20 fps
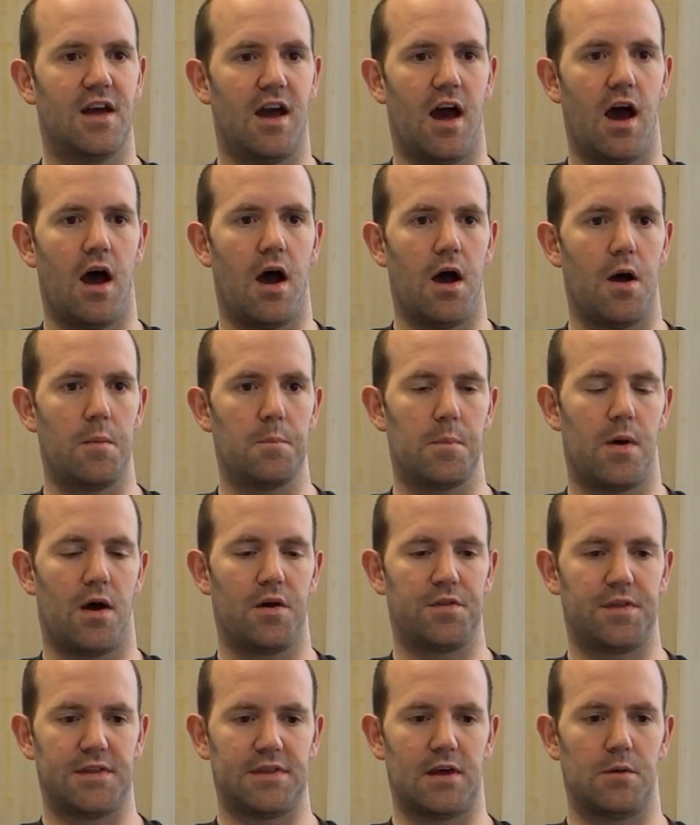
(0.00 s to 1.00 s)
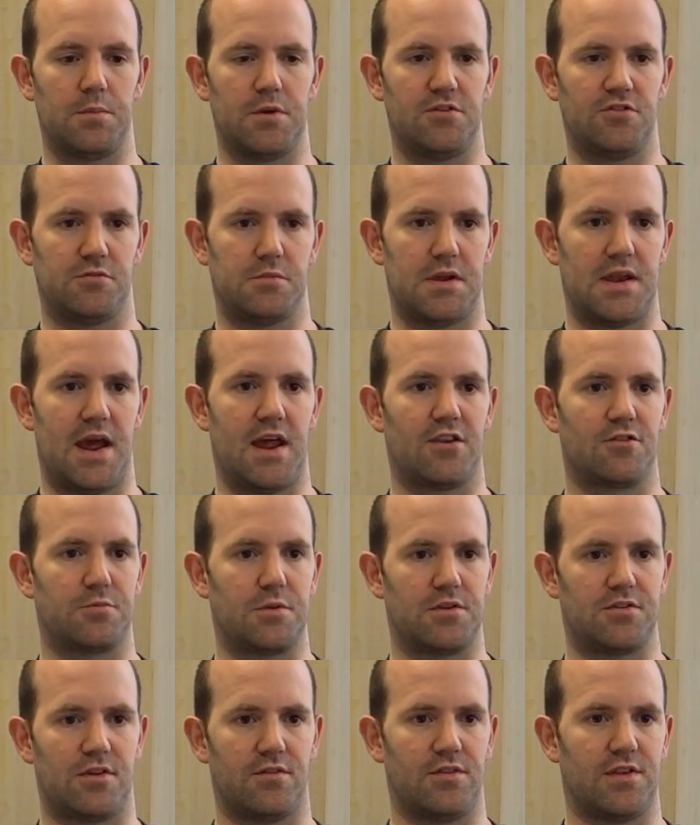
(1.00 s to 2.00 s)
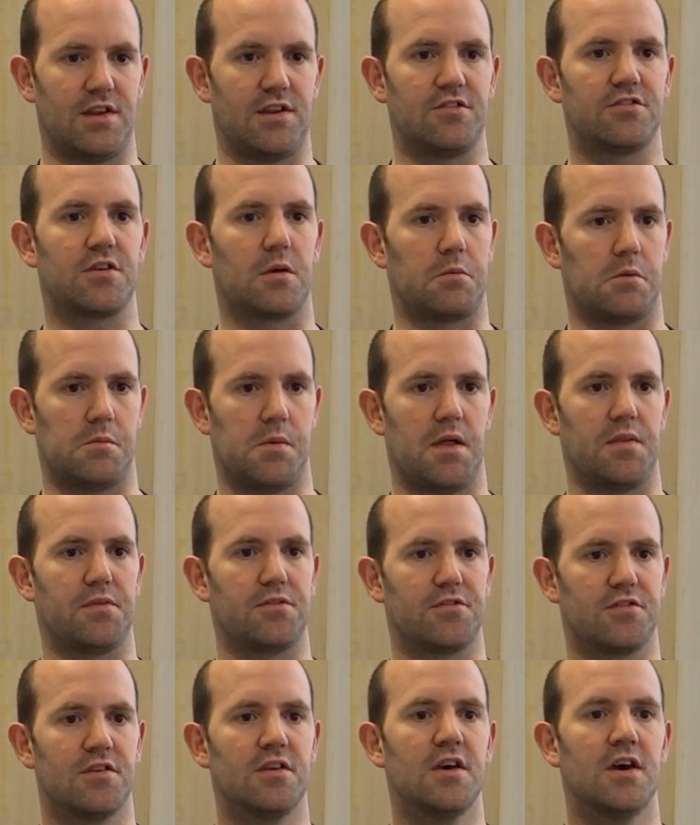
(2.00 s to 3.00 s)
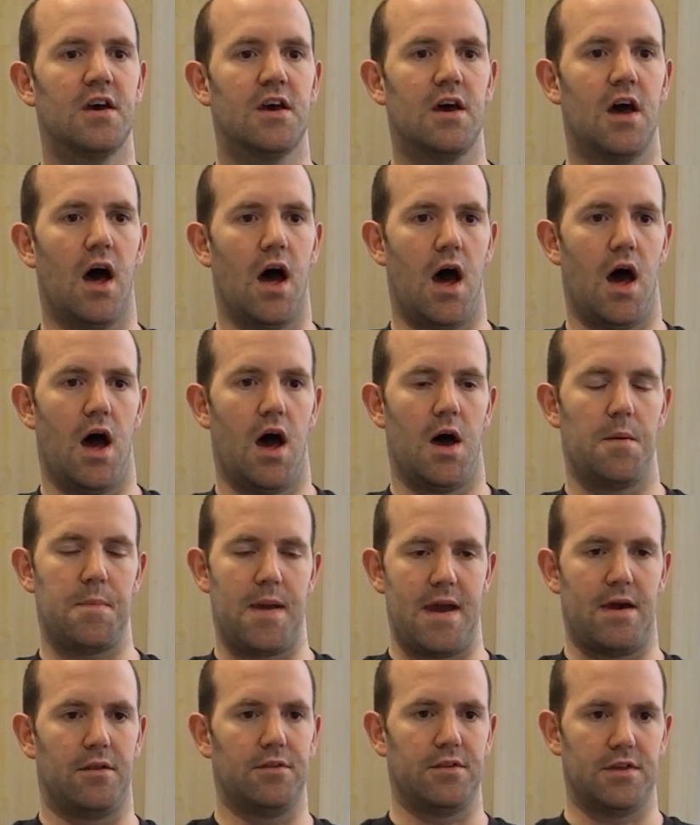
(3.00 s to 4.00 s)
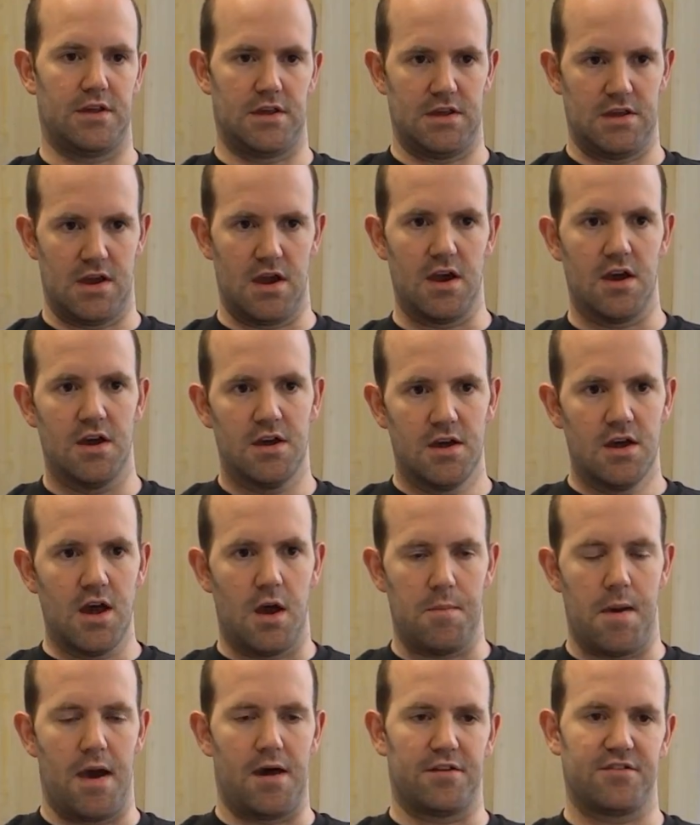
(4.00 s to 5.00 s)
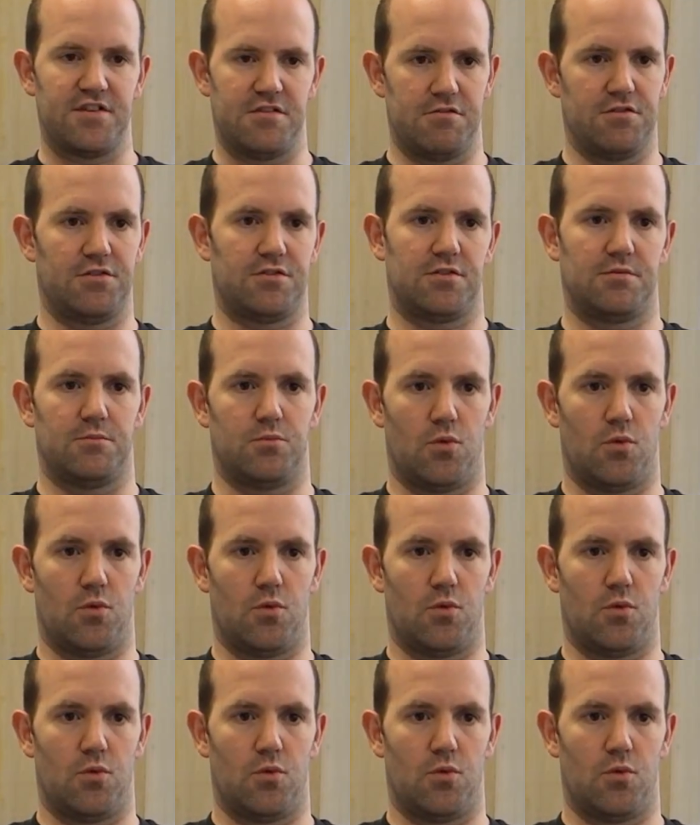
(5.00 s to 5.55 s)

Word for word: um, I think there'll be some announcements over the next couple of months uh, about the uh, about a series.